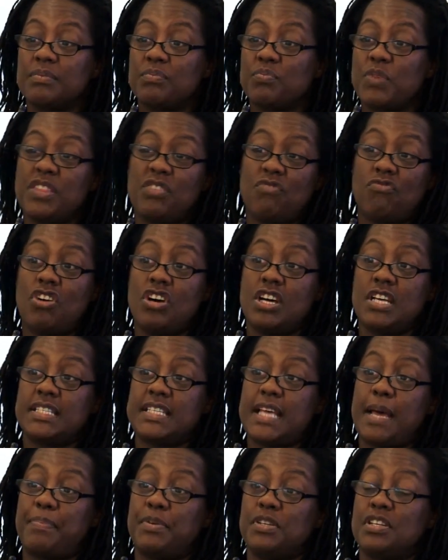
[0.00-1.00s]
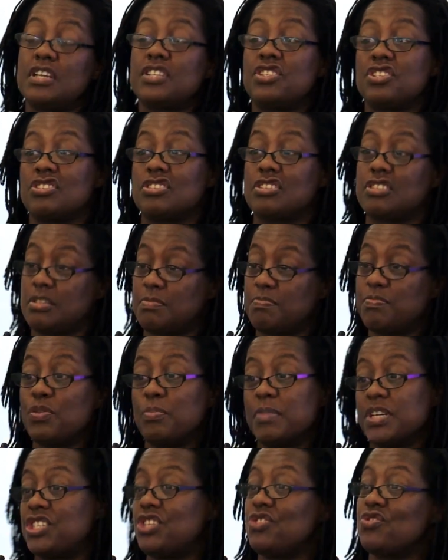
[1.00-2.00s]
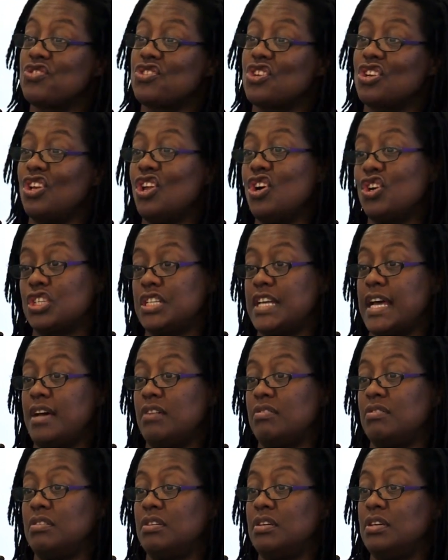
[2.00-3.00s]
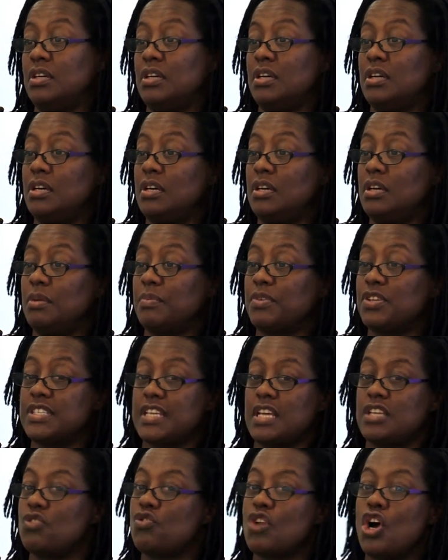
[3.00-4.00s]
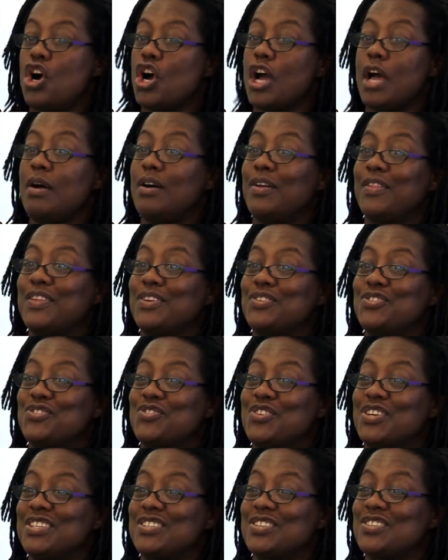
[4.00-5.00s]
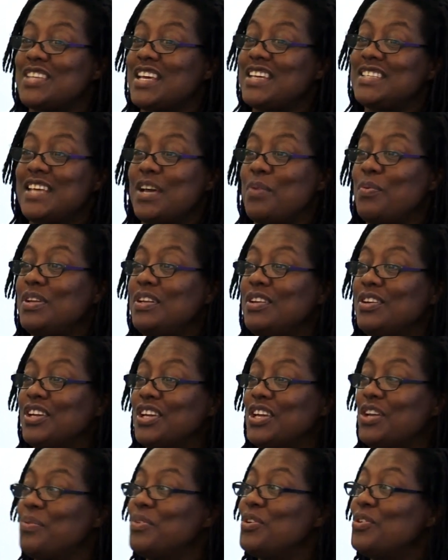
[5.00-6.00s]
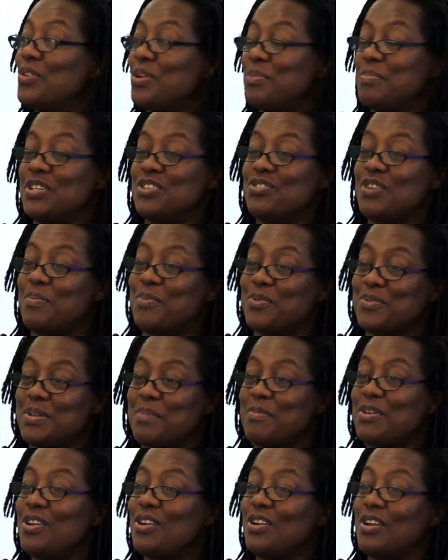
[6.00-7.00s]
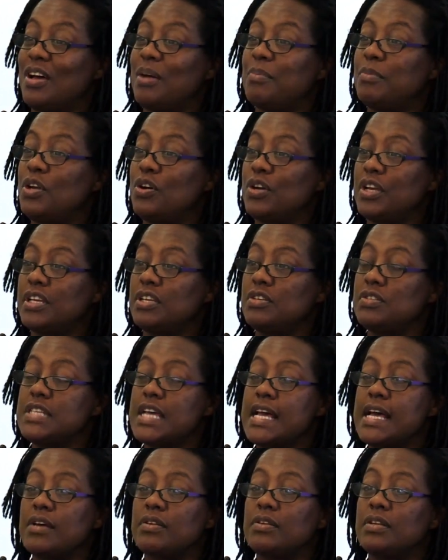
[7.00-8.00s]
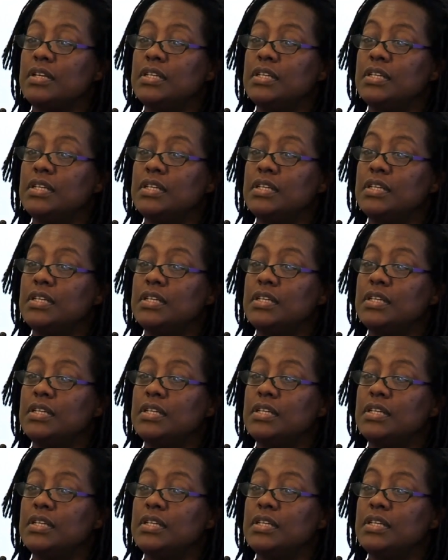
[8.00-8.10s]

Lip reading: And when the riots happened, I just put my children on lockdown. Because you can't go out on those streets because they can take one look at you and you're going to be in trouble, so I'm locking you down.